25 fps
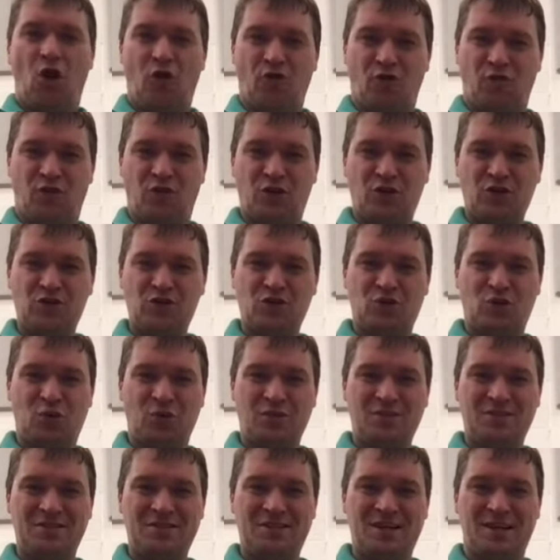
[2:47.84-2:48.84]
first
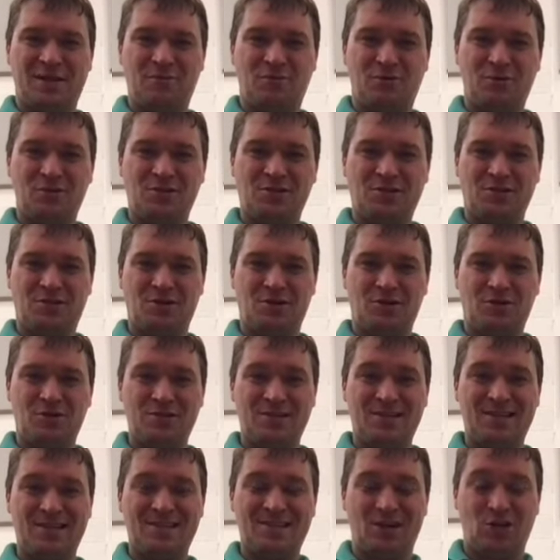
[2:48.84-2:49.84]
chord today, boys and girls,
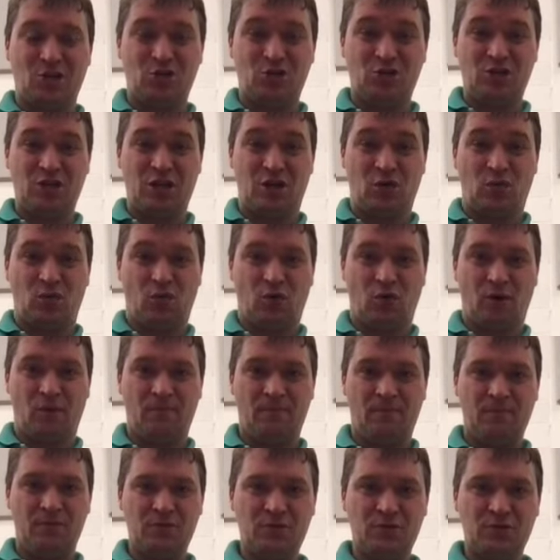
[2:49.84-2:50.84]
is our D chord.
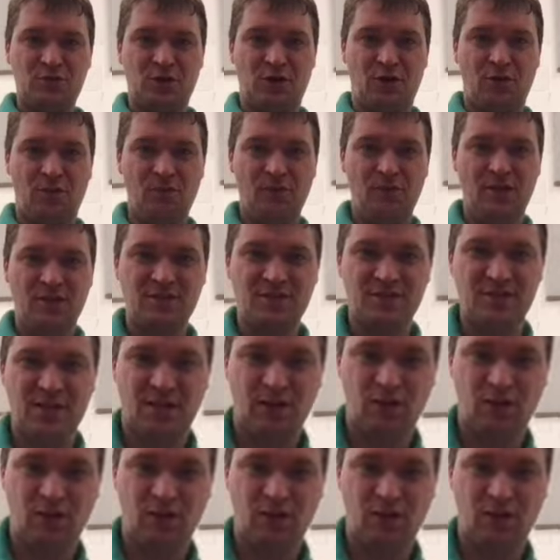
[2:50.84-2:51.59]
So let's take a